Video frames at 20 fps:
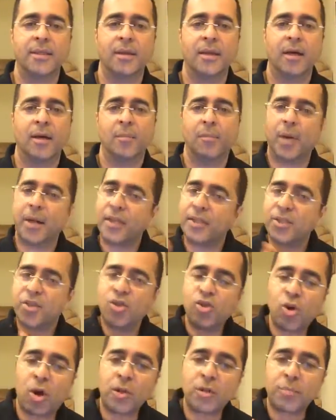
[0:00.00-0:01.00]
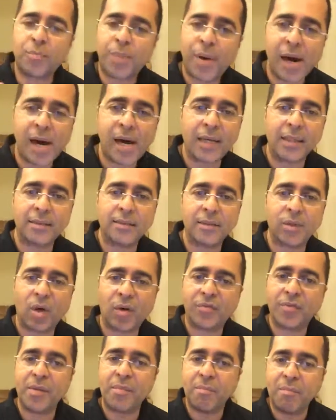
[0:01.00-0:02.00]
But it's not part
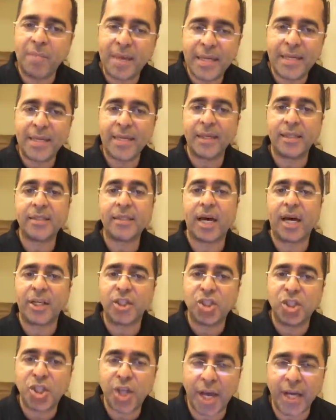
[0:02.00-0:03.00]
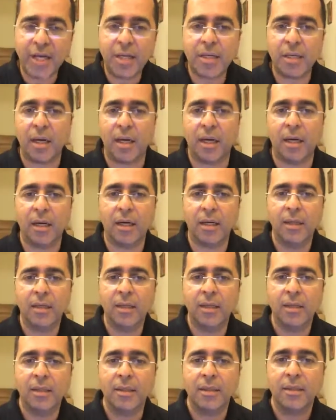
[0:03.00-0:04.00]
of the media's agenda
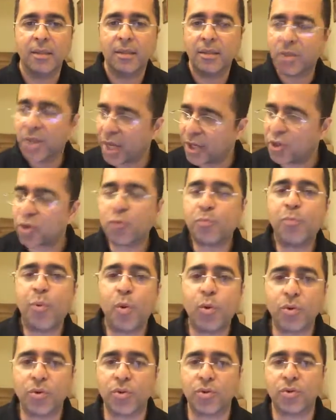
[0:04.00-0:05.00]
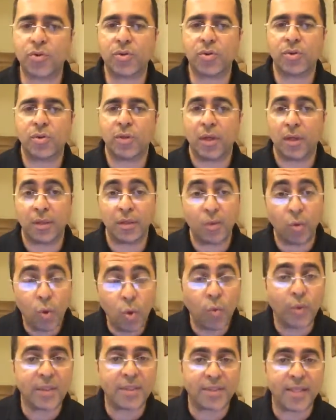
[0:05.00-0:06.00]
to expose who
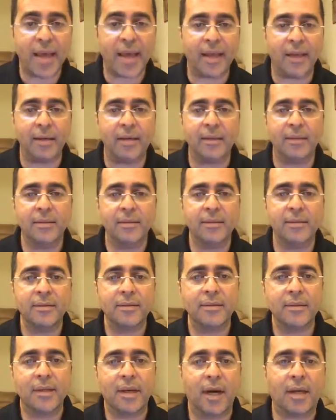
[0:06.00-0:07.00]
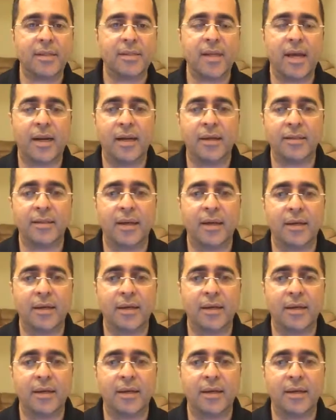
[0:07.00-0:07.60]
was then a senator.